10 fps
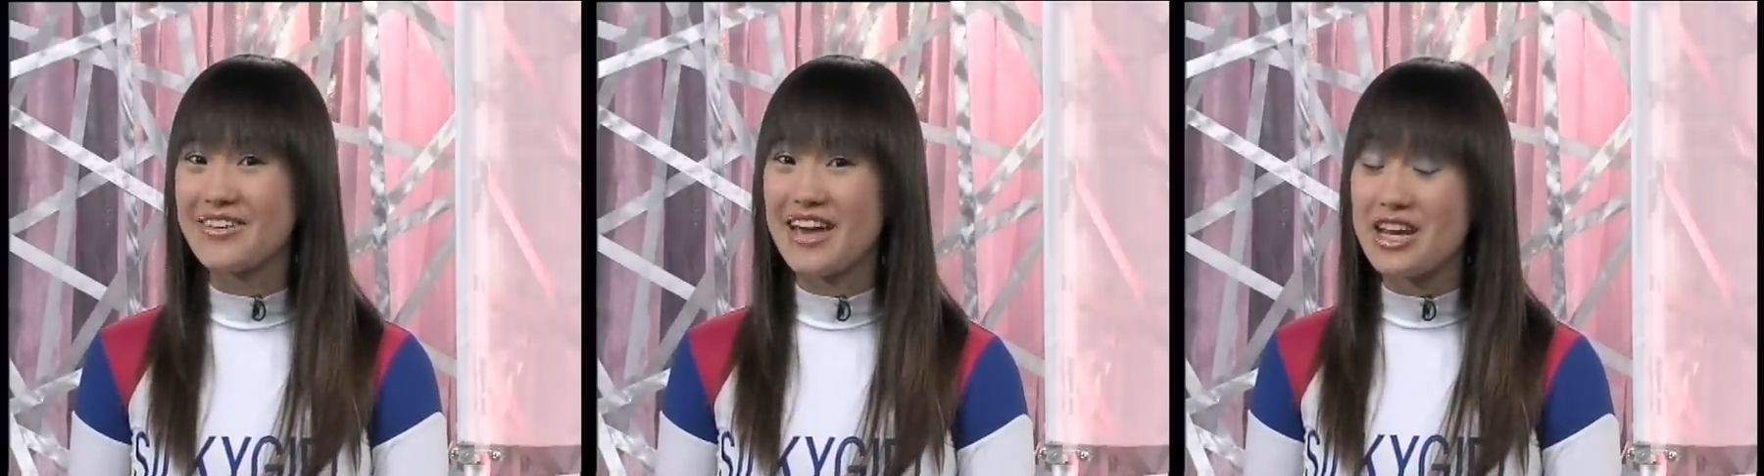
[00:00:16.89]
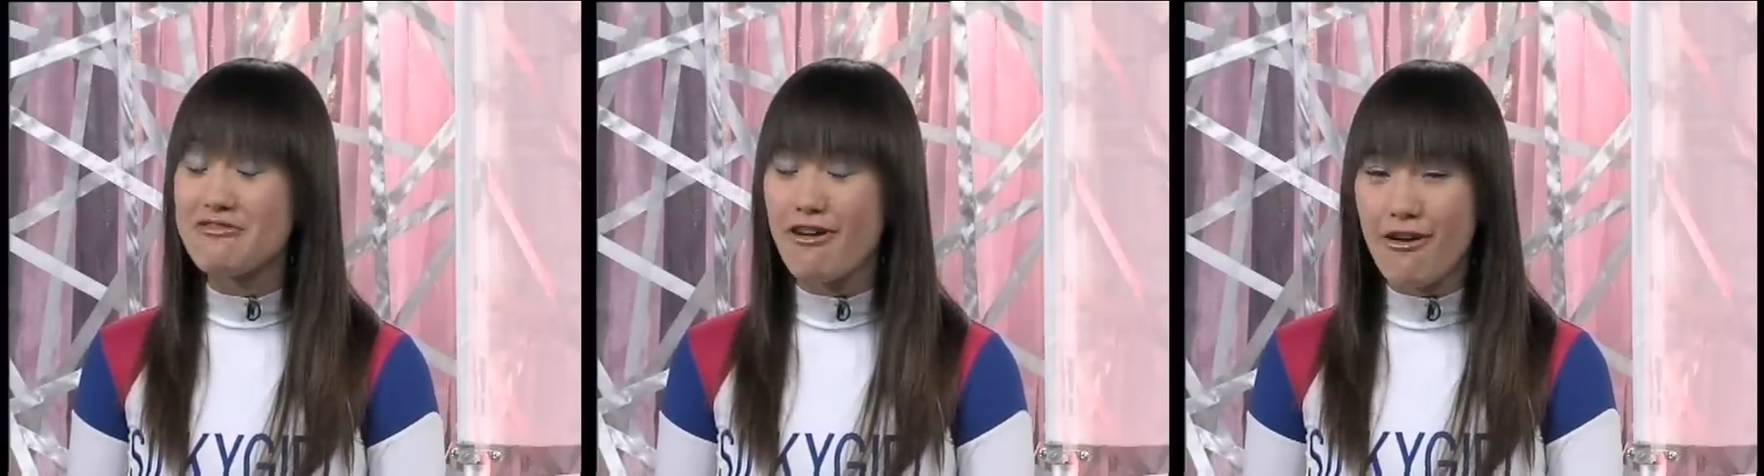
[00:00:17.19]
okay?
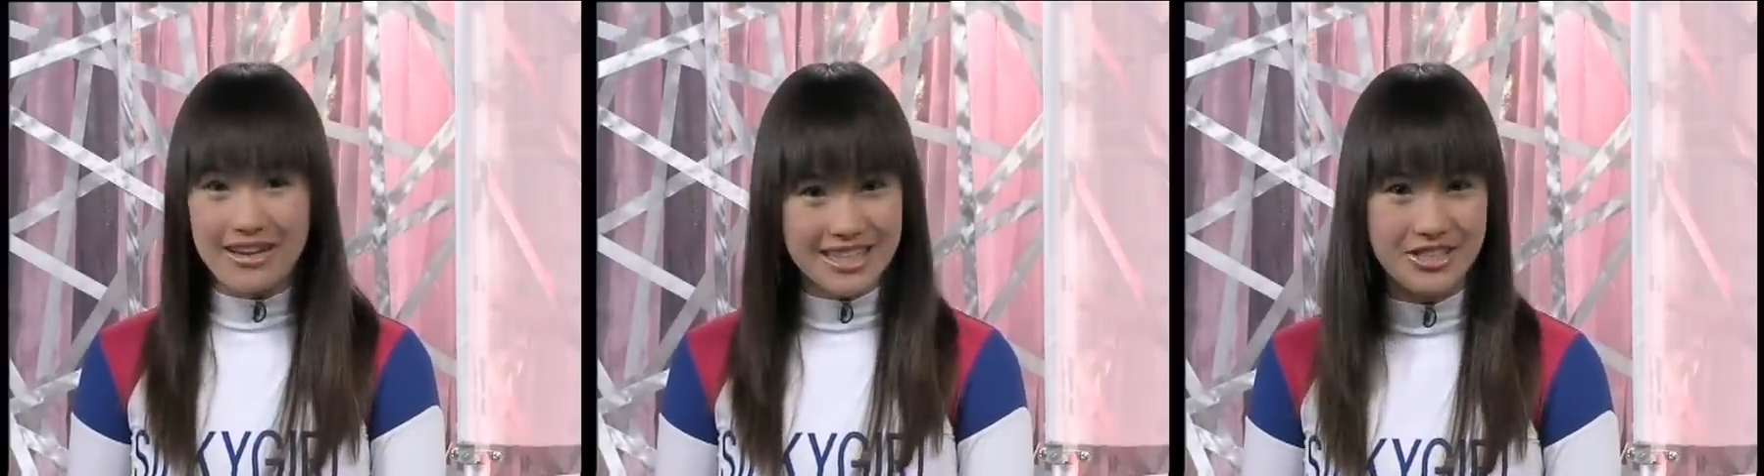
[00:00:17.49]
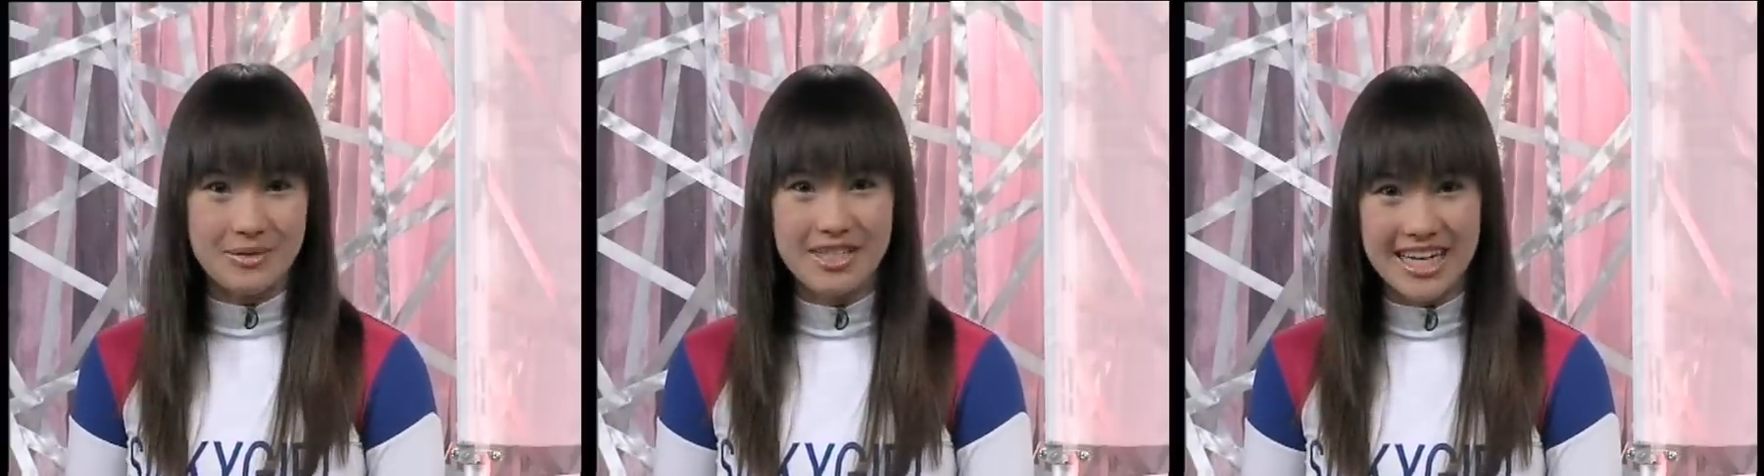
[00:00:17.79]
No
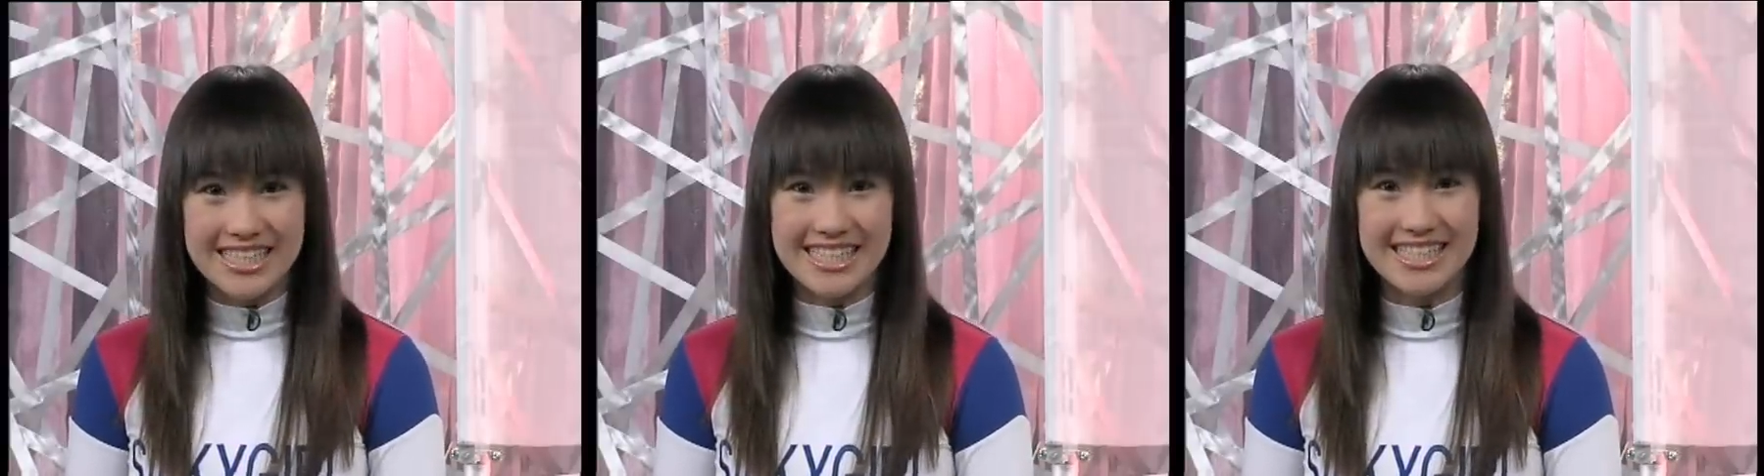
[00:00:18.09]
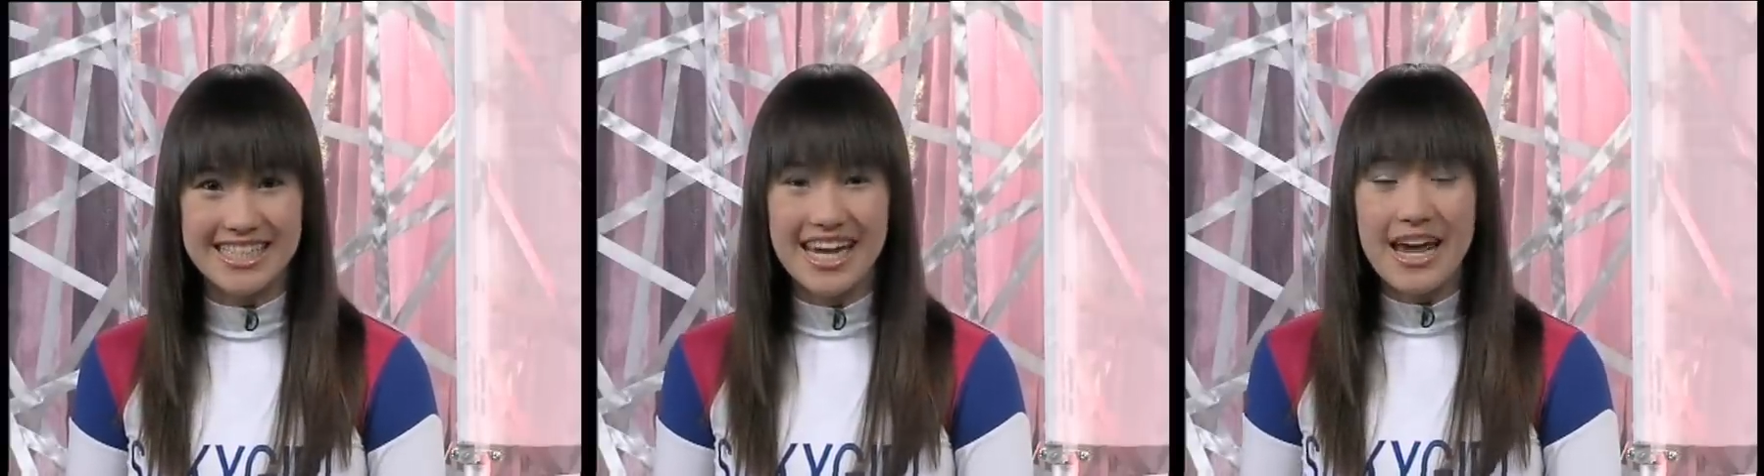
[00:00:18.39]
extreme
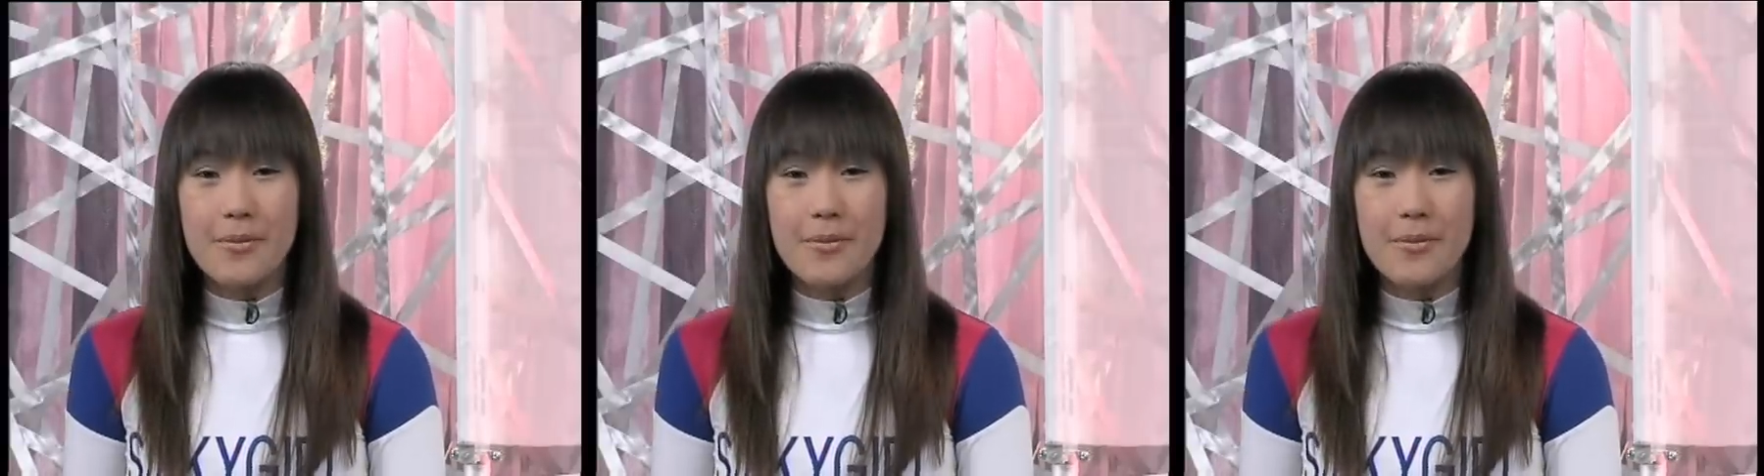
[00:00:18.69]
changes.